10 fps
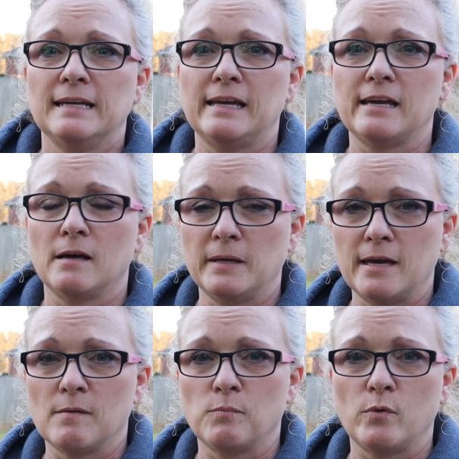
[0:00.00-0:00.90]
in
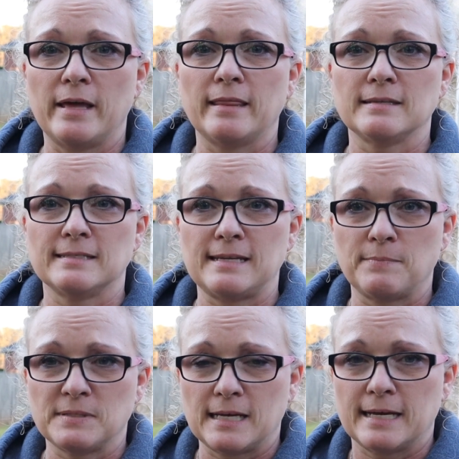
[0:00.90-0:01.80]
coming up with the
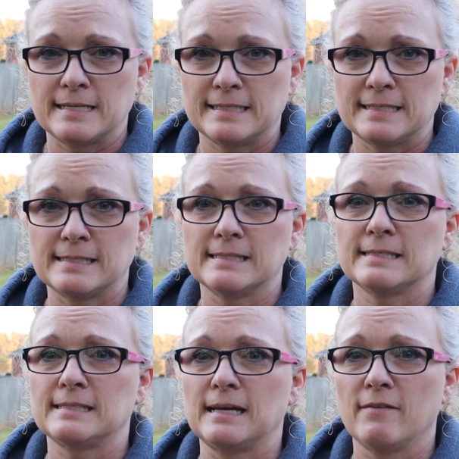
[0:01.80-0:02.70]
step sizes and
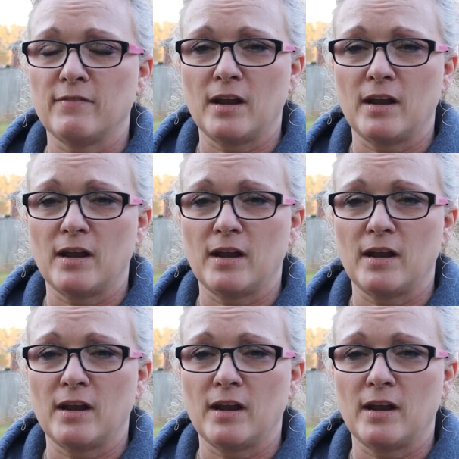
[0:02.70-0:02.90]
stuff.